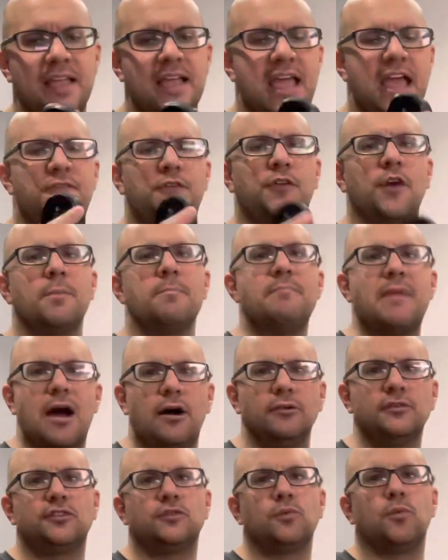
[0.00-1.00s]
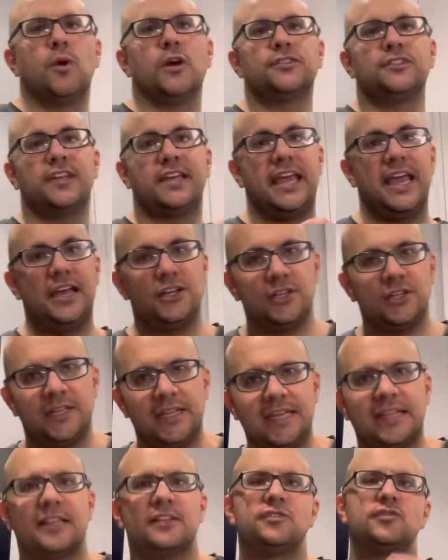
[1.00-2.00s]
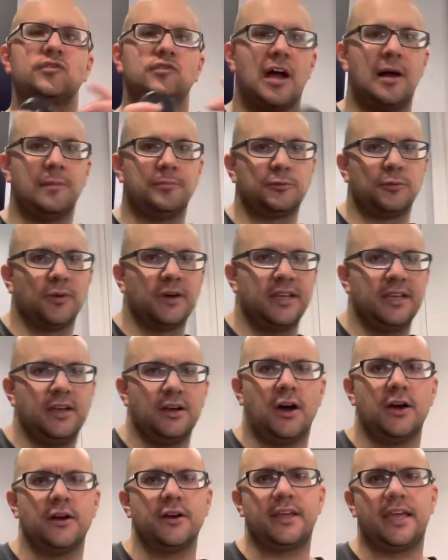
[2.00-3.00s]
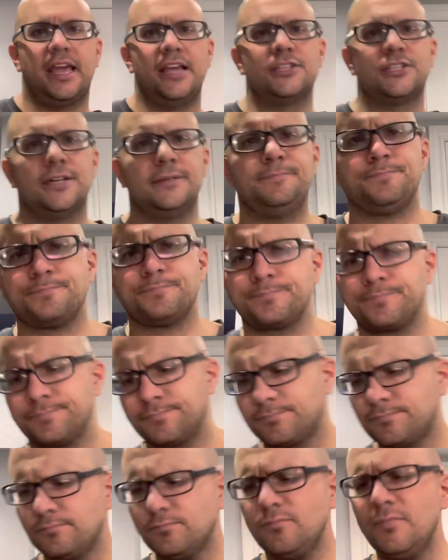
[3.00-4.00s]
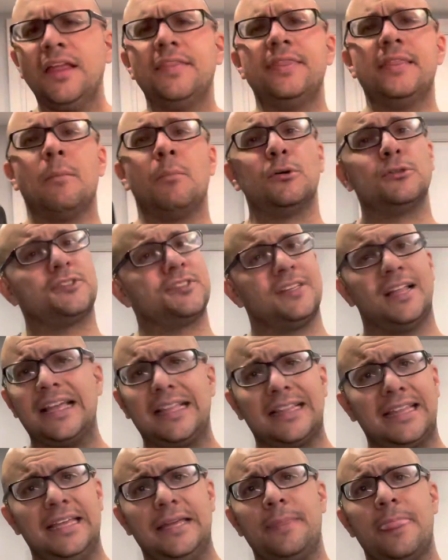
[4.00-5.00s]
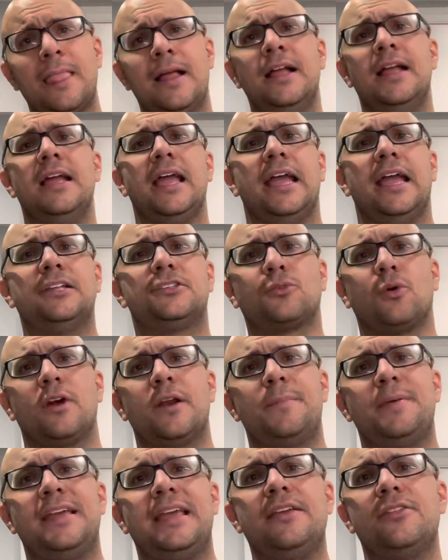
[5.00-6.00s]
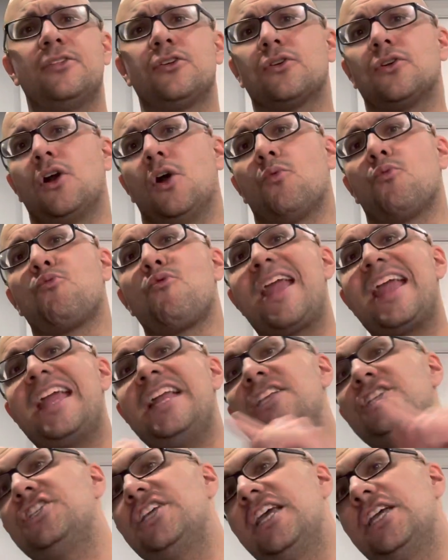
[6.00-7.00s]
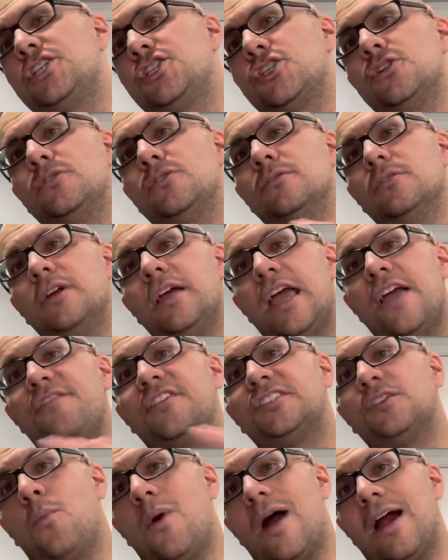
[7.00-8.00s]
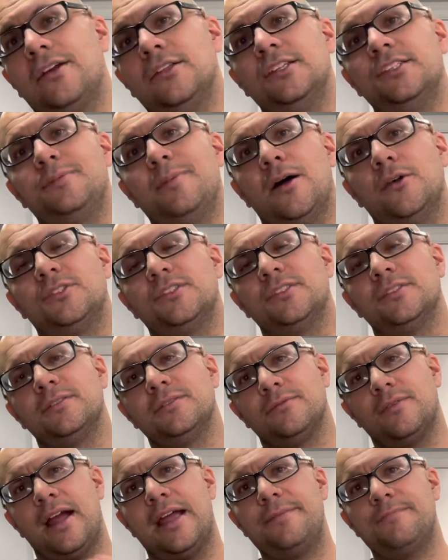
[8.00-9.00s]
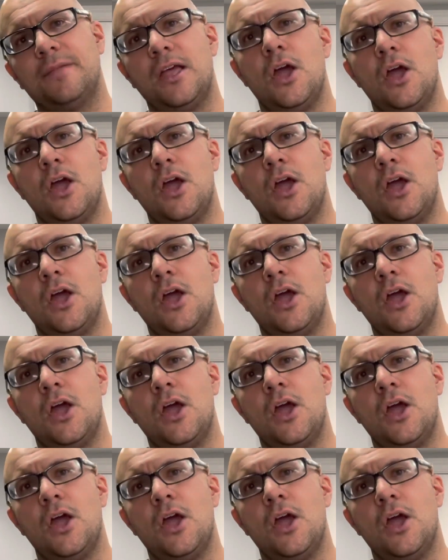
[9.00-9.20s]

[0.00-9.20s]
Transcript: If your mouse works occasionally and then stops working on occasion, then most likely it's going to be either a range issue if it's a wireless mouse, right?